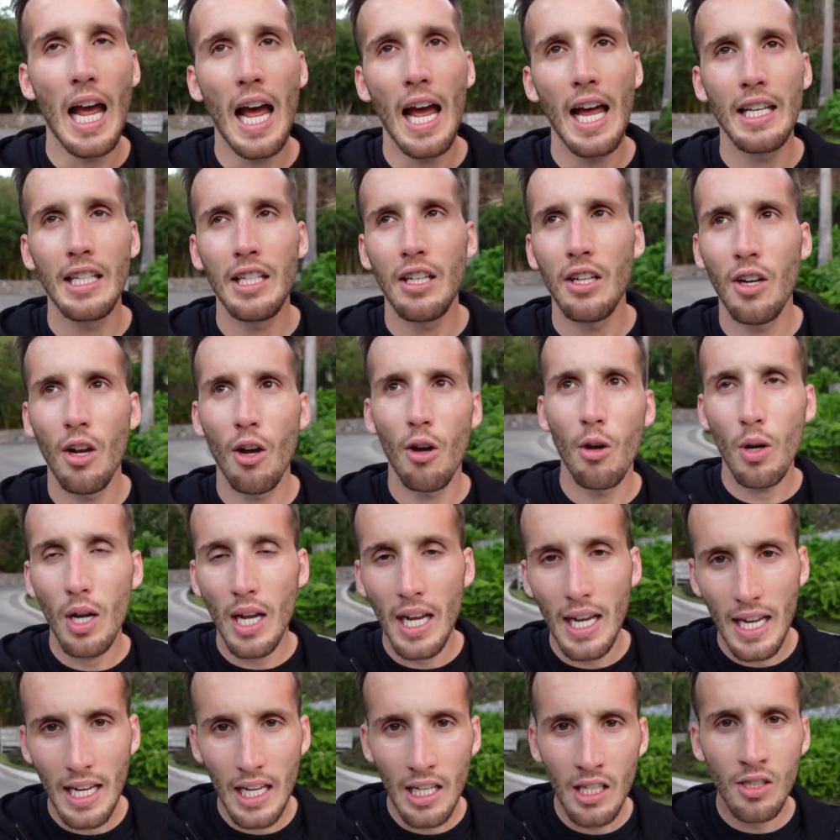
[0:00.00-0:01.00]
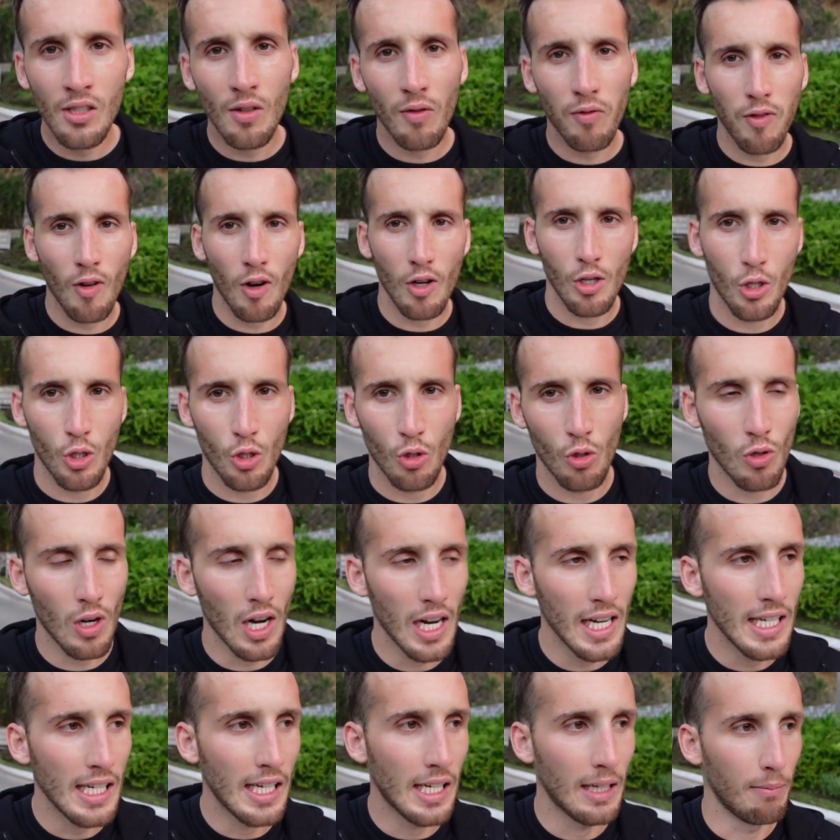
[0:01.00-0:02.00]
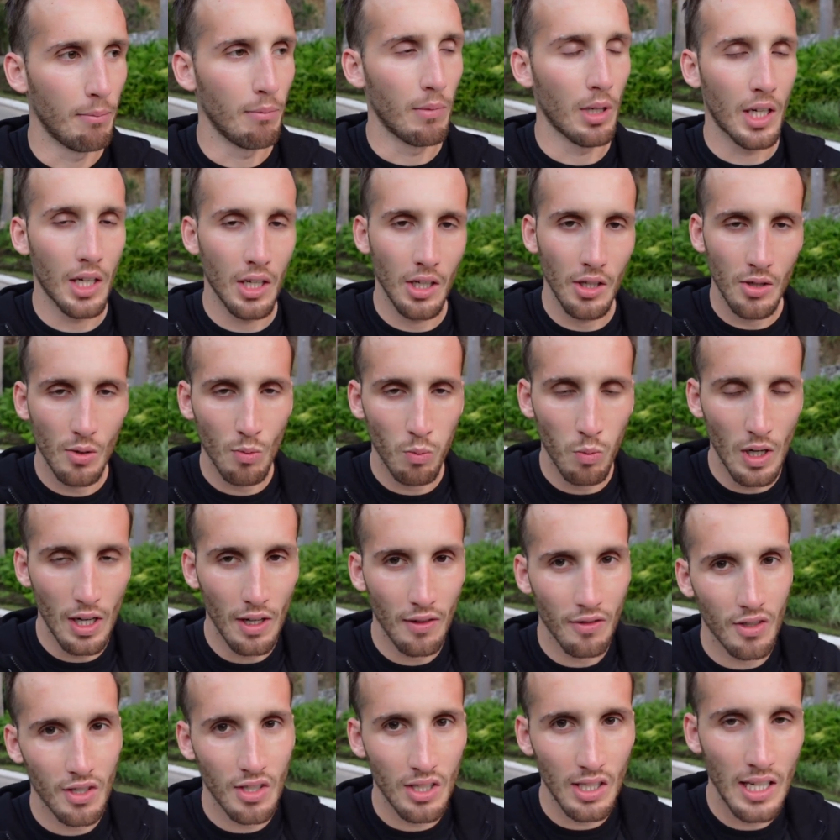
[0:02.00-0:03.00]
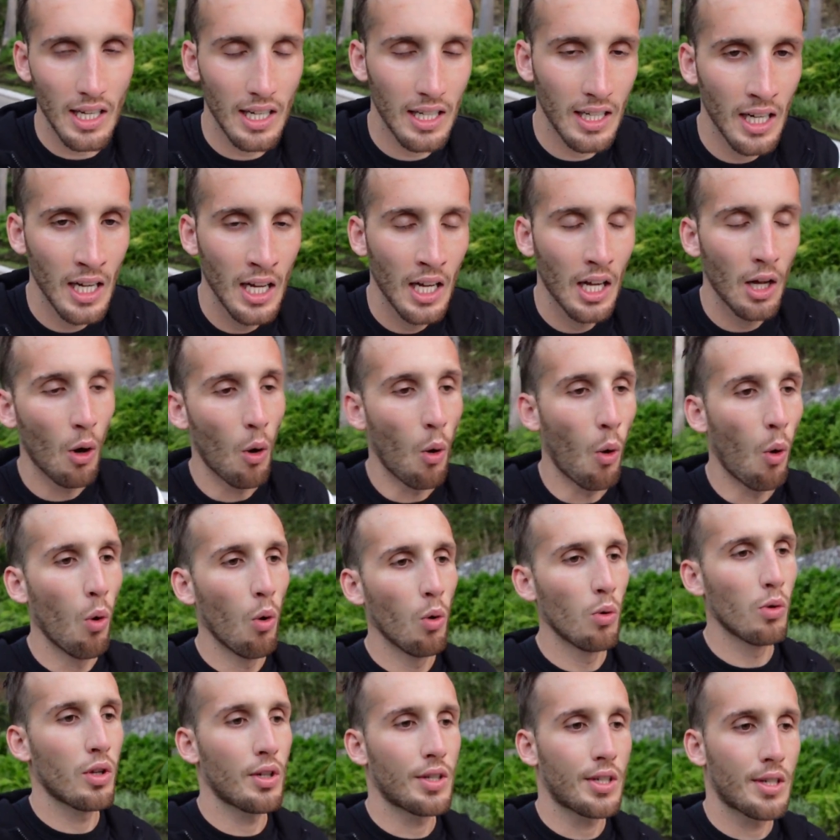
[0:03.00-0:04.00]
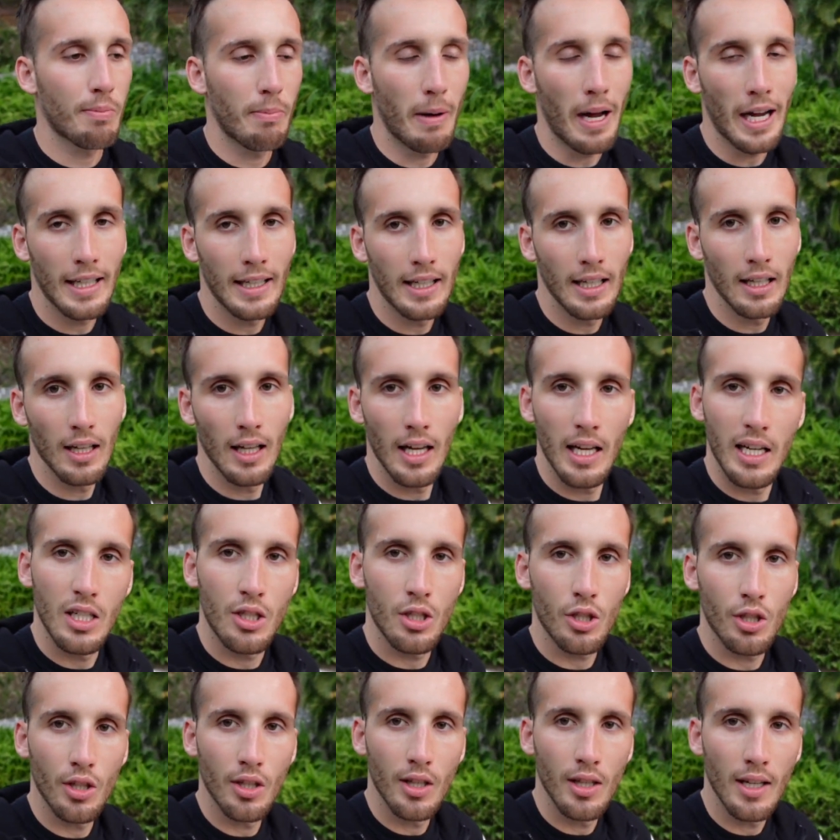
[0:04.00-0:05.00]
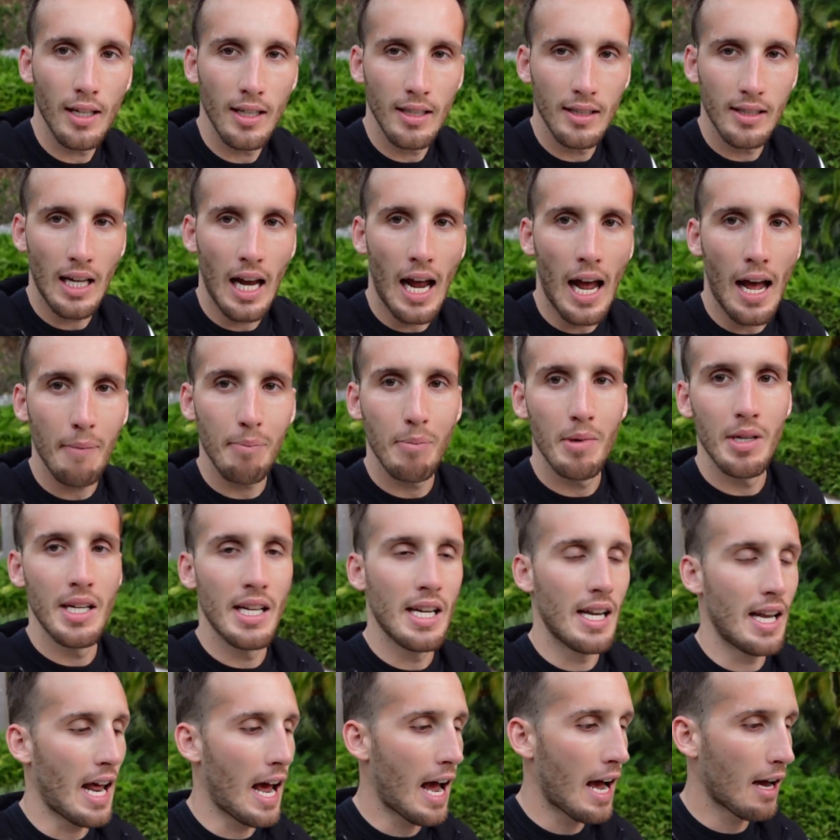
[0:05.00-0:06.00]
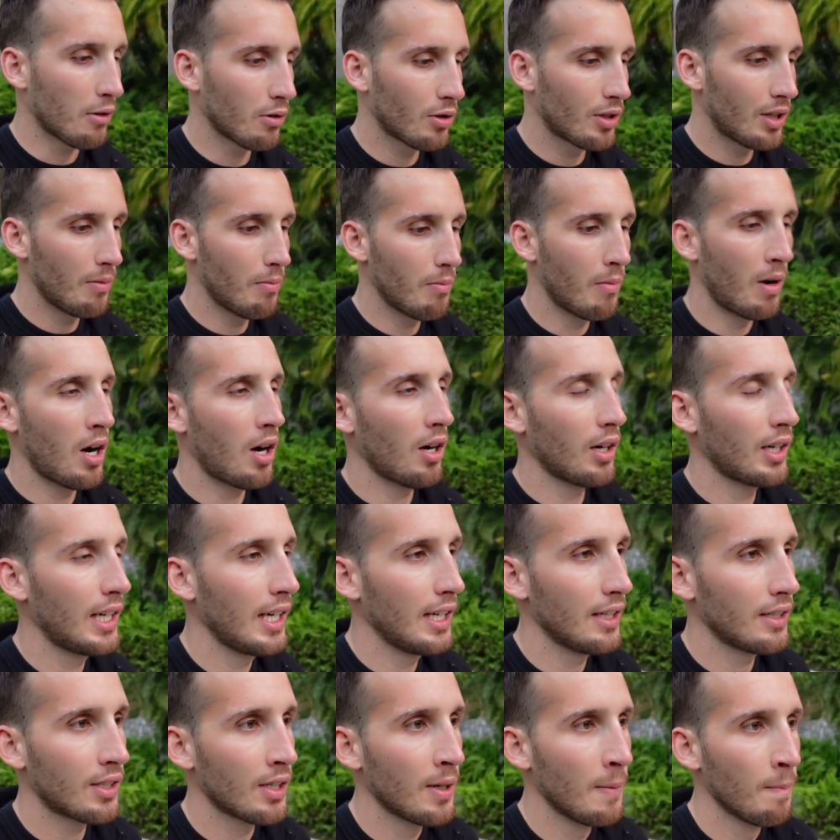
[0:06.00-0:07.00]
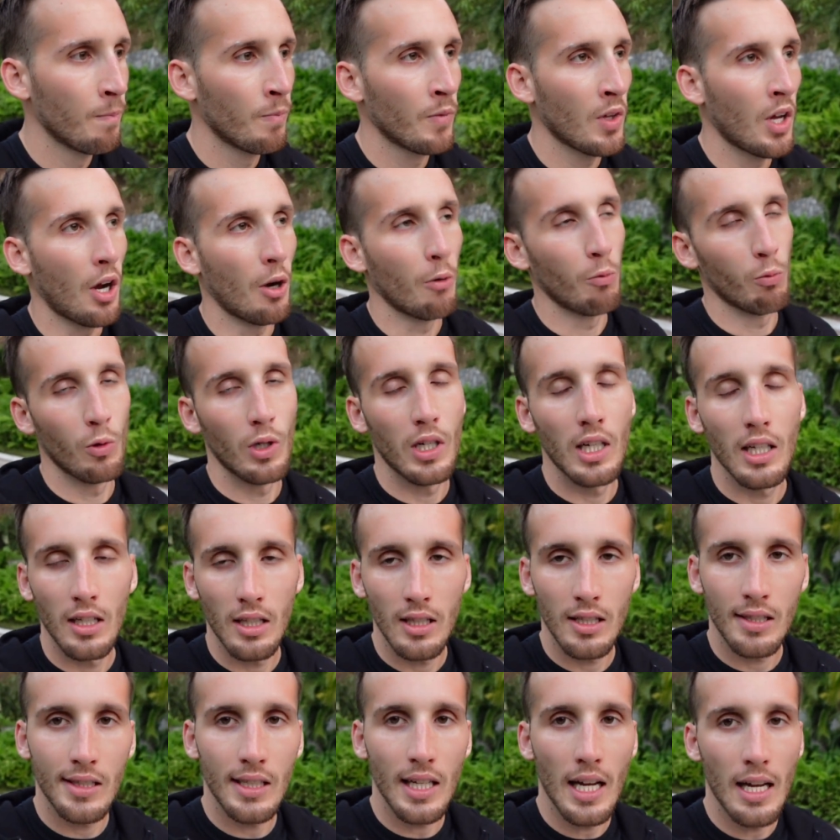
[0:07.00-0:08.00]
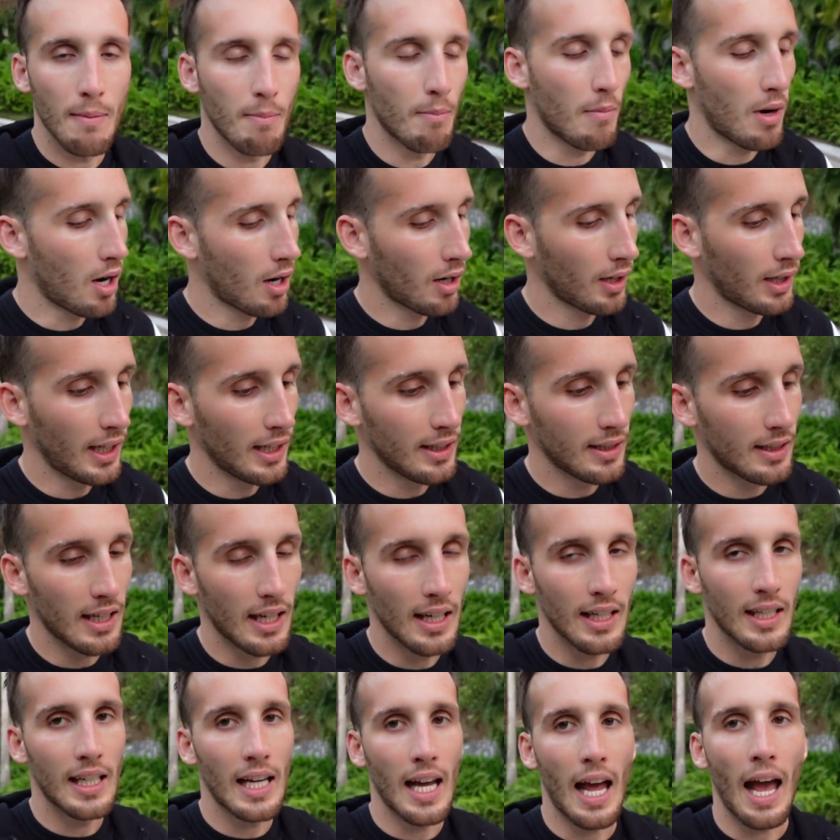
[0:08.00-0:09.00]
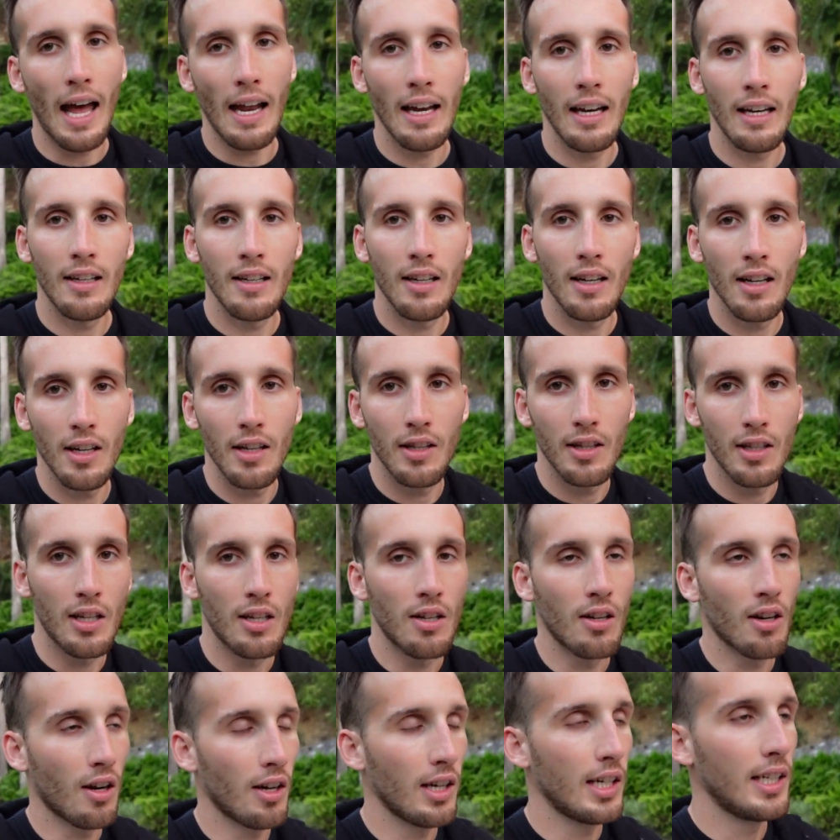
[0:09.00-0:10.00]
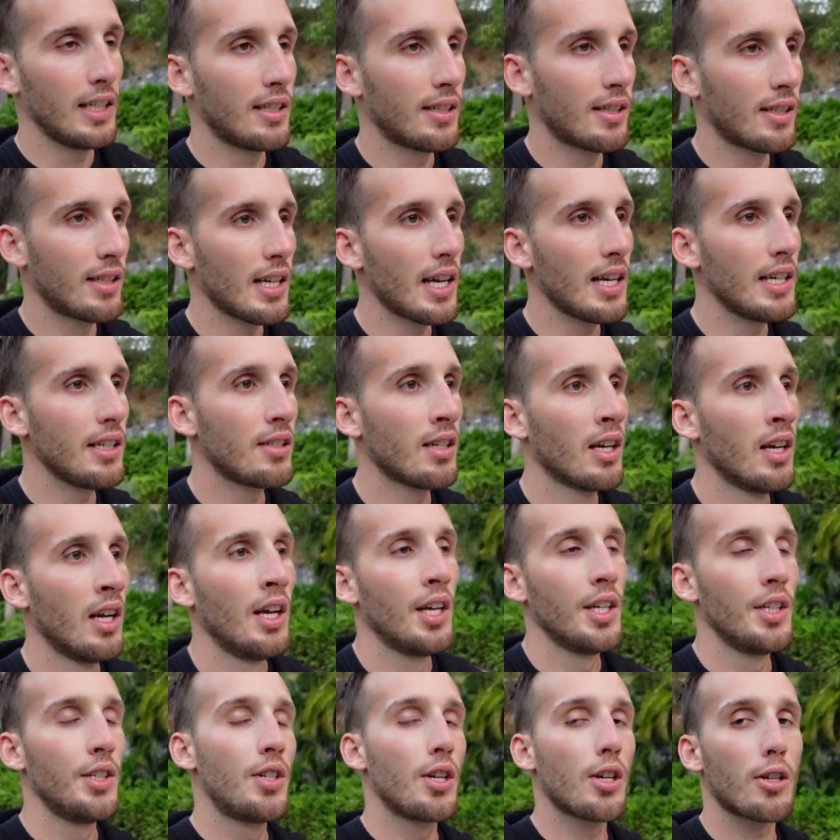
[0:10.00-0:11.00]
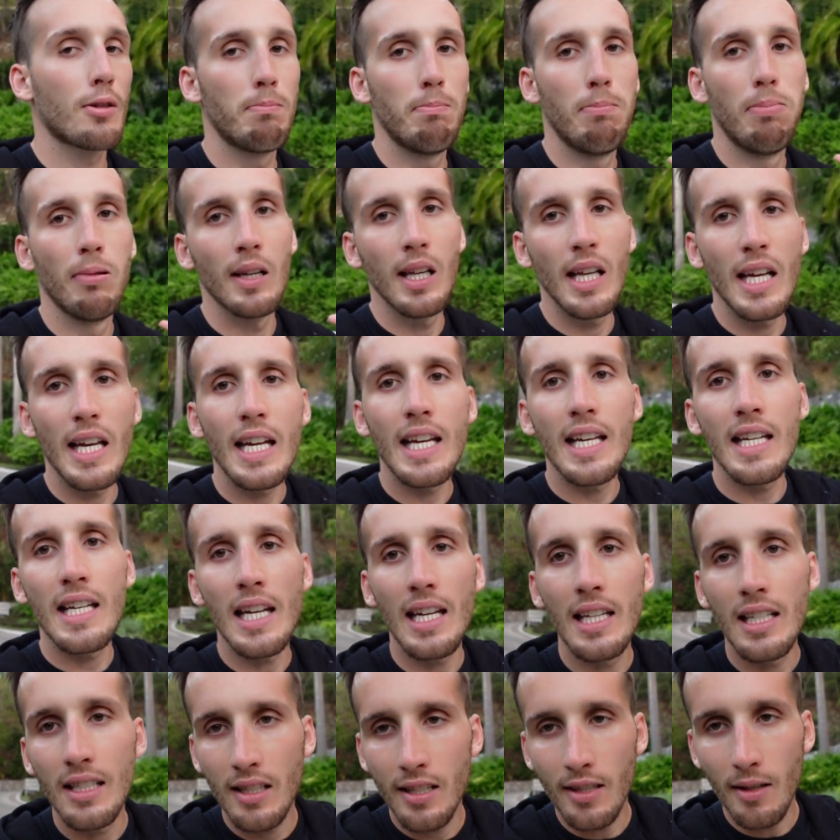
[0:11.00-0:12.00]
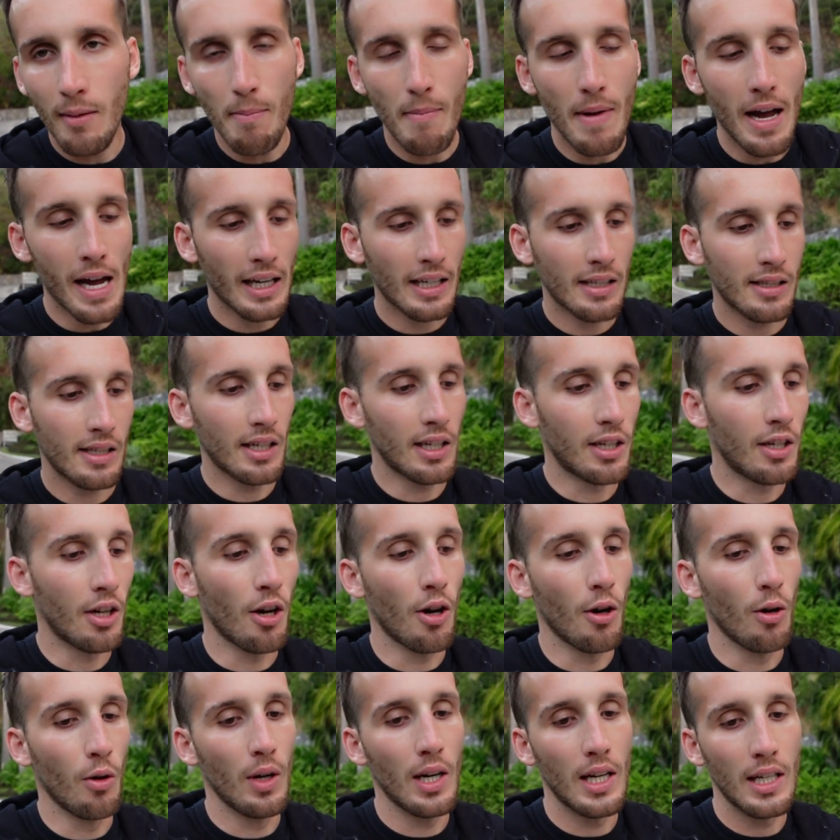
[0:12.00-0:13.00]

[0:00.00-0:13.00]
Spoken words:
And you know, it is frustrating because we have seen all the speculation that has happened in housing markets and real estate markets in Canada and the United States just bleed into Mexico,